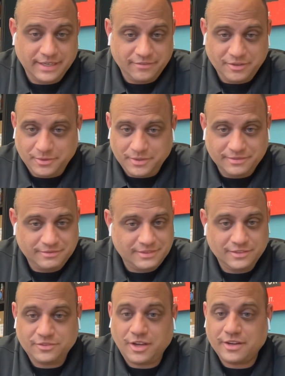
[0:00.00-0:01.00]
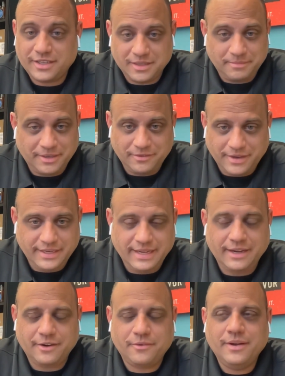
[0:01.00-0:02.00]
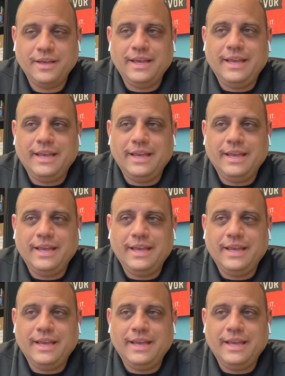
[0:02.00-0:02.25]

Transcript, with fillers: that everyone is talking about right now.